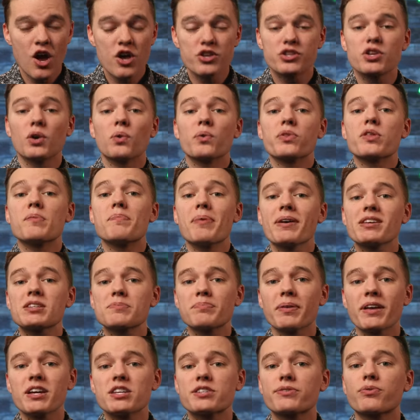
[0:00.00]
So the best
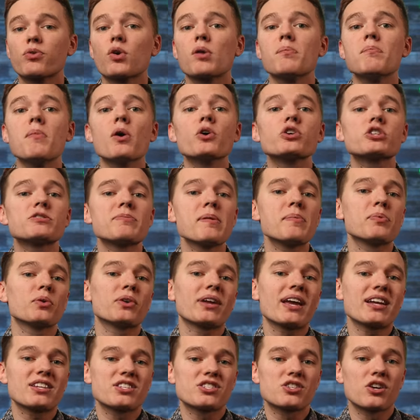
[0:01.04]
place for most people to
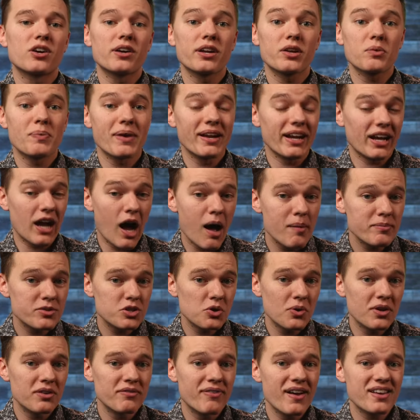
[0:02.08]
get started when it comes
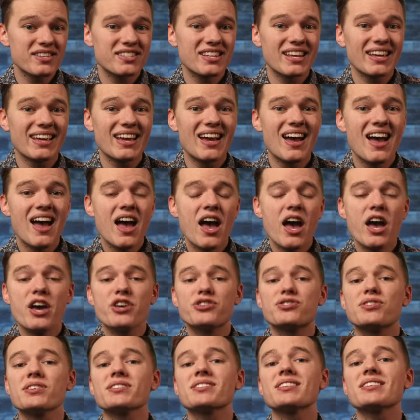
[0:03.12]
to investing
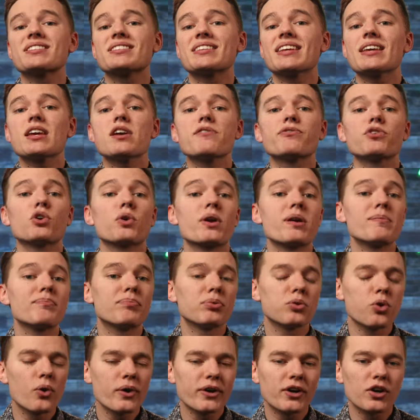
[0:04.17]
is just to see if your
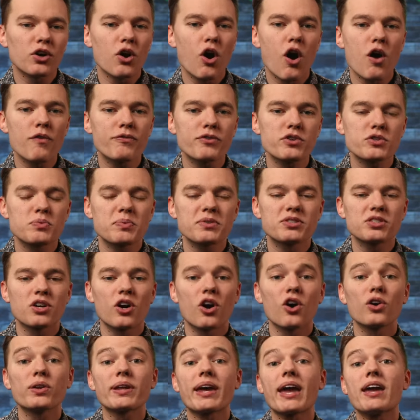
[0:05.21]
employer offers what's
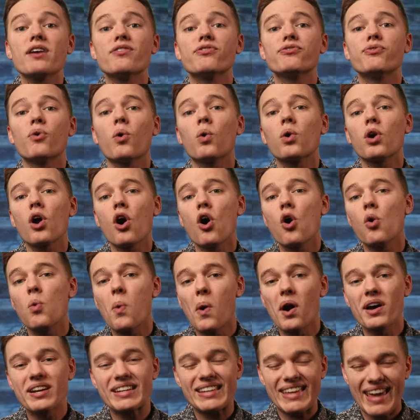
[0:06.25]
called a
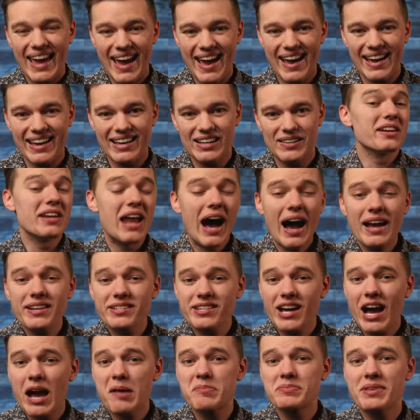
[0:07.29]
401k. 9
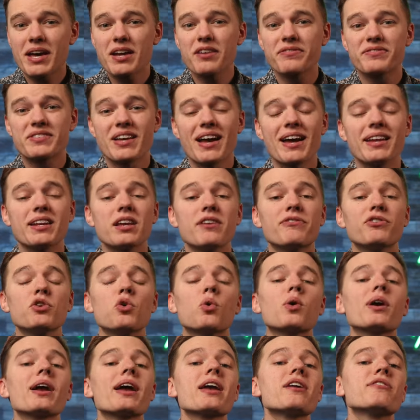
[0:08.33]
times out of 10, if
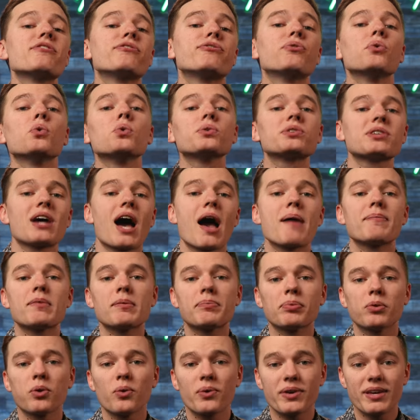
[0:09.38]
you are a full-time
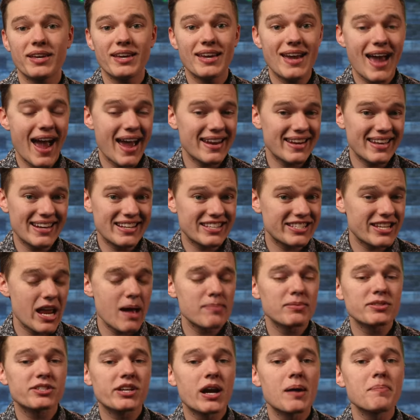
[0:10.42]
employee at an
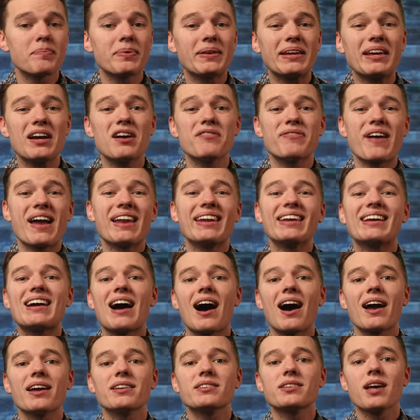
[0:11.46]
established company of any
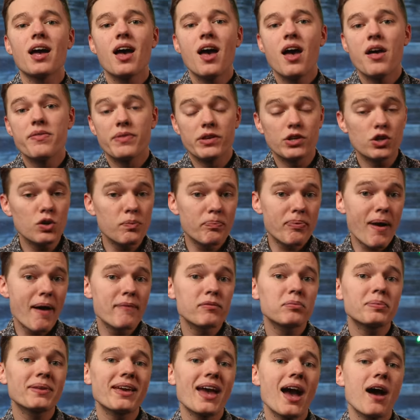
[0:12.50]
kind, then you
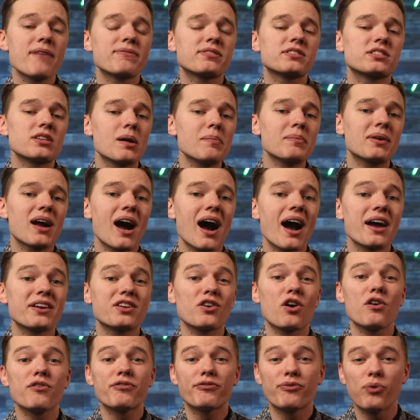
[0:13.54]
probably have some kind
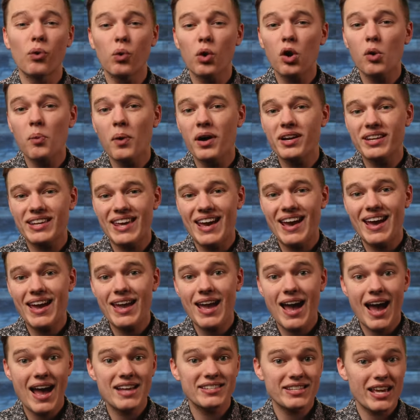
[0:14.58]
of
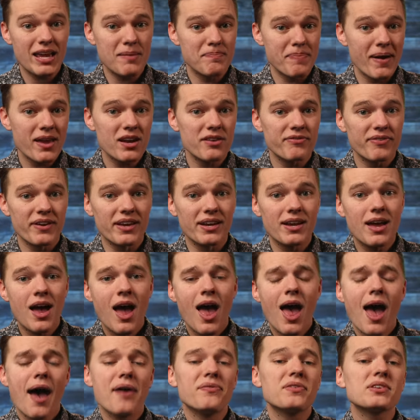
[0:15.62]
401k as a benefit.
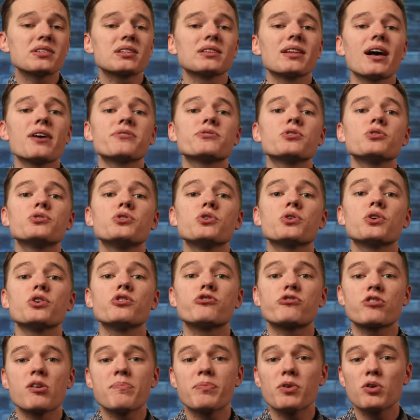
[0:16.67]
And this allows you to
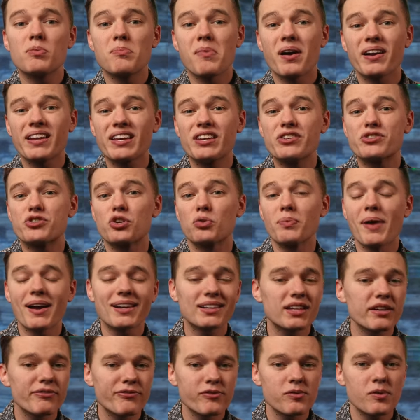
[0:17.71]
contribute money
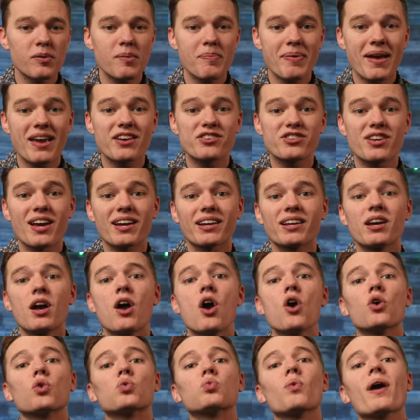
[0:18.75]
directly from your paycheck
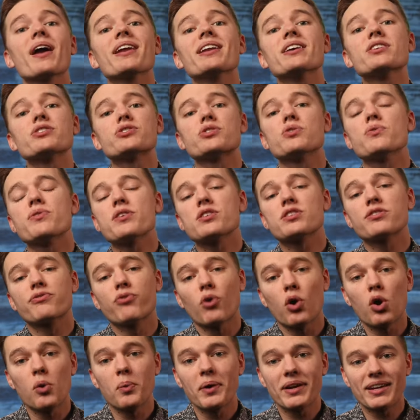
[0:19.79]
right into this
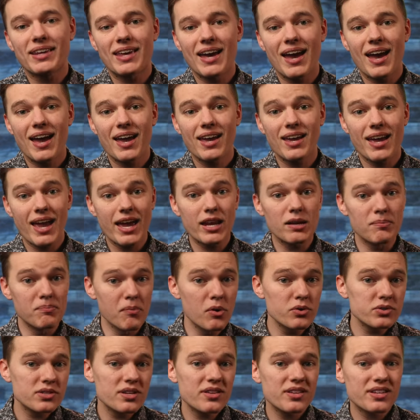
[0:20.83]
401k, and
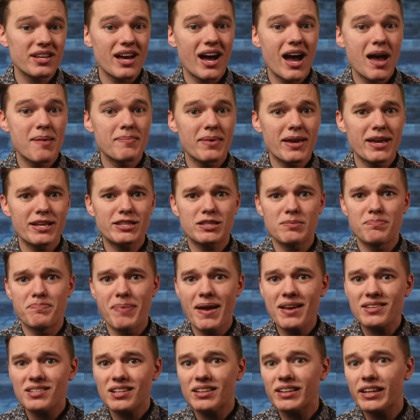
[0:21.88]
most of the time it's
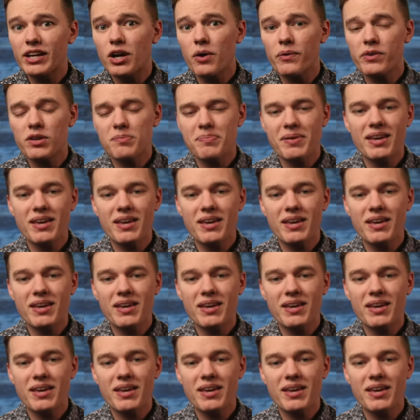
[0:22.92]
basically going to